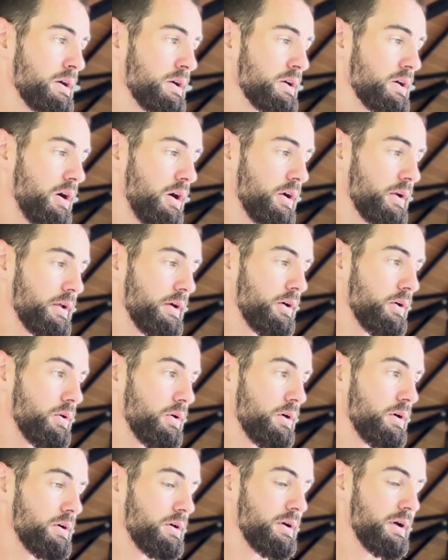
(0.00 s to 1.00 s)
cardio,
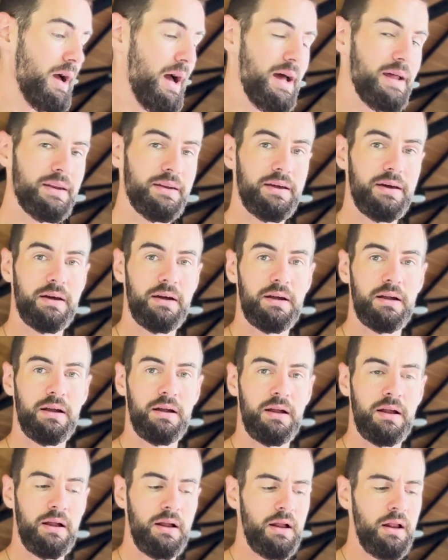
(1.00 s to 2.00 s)
and
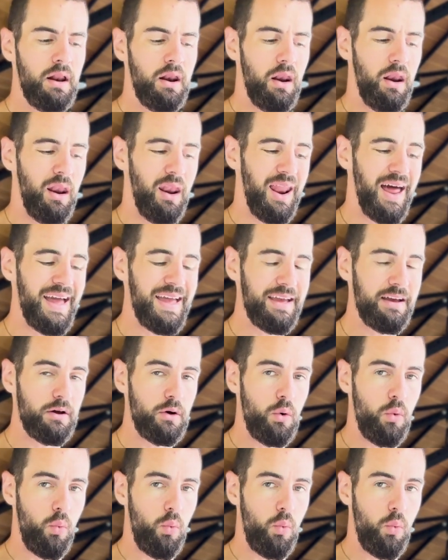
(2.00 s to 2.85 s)
light